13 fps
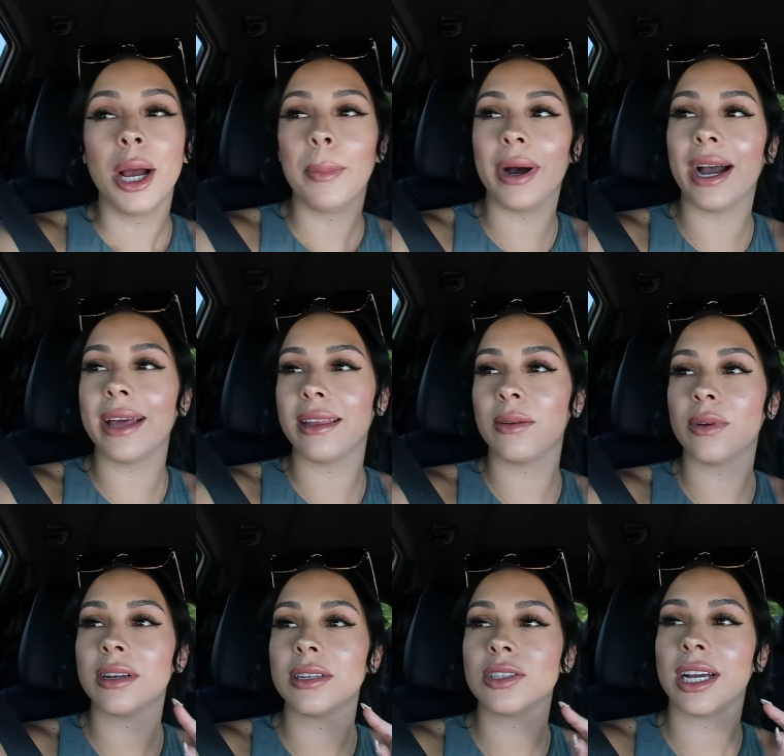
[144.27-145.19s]
But I think
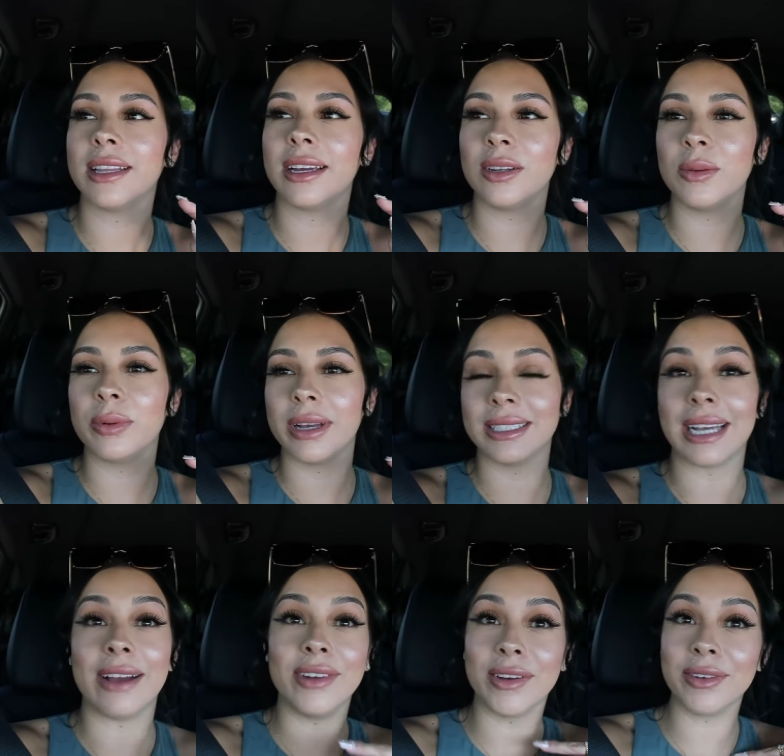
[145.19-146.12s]
we're gonna try that new place.
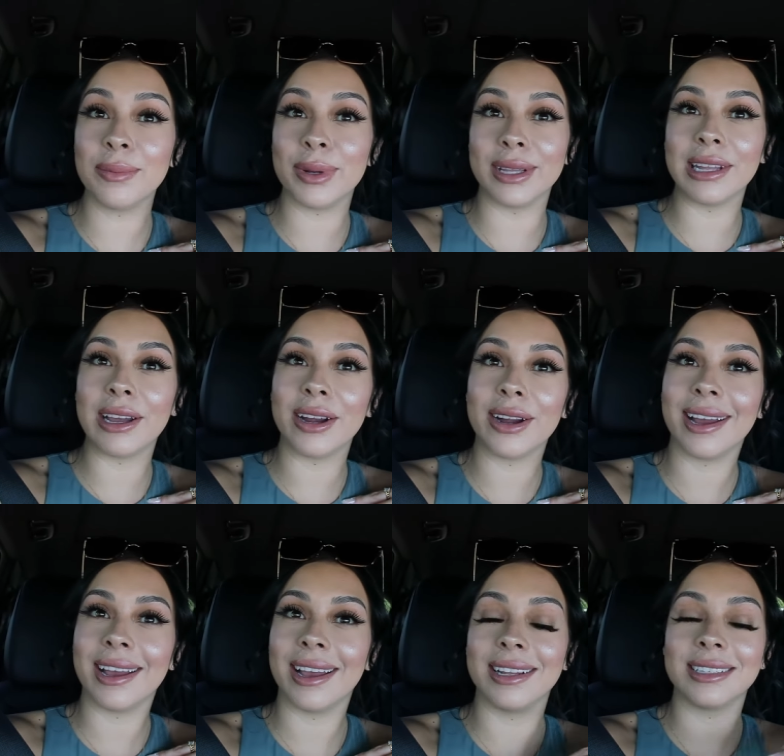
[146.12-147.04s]
I've never been there
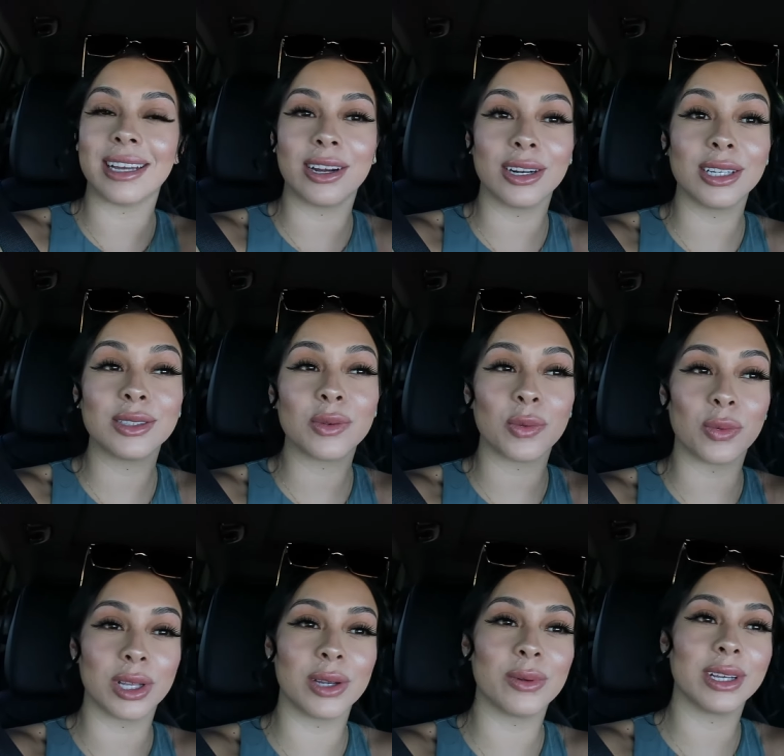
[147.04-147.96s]
and I heard it's
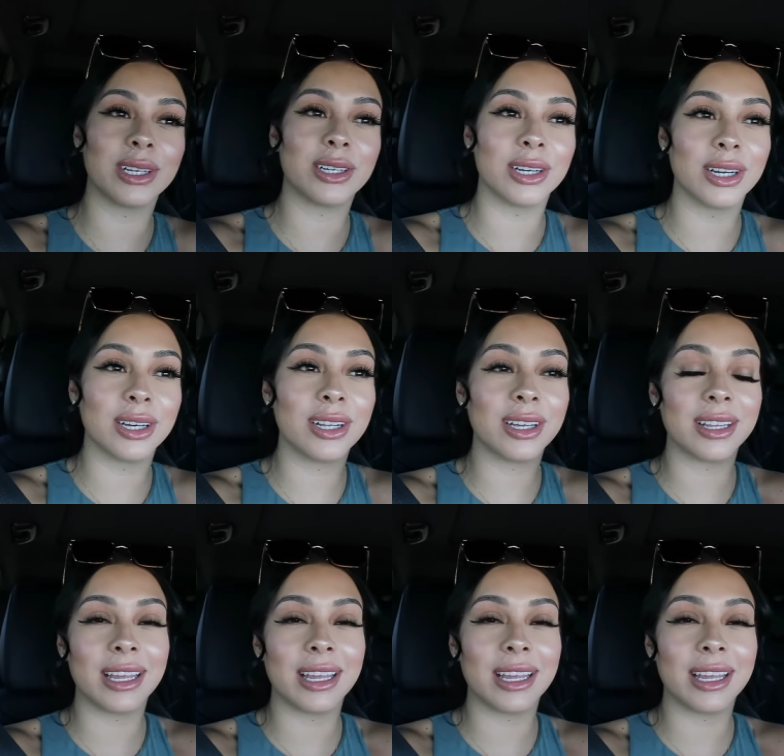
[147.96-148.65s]
really, really good.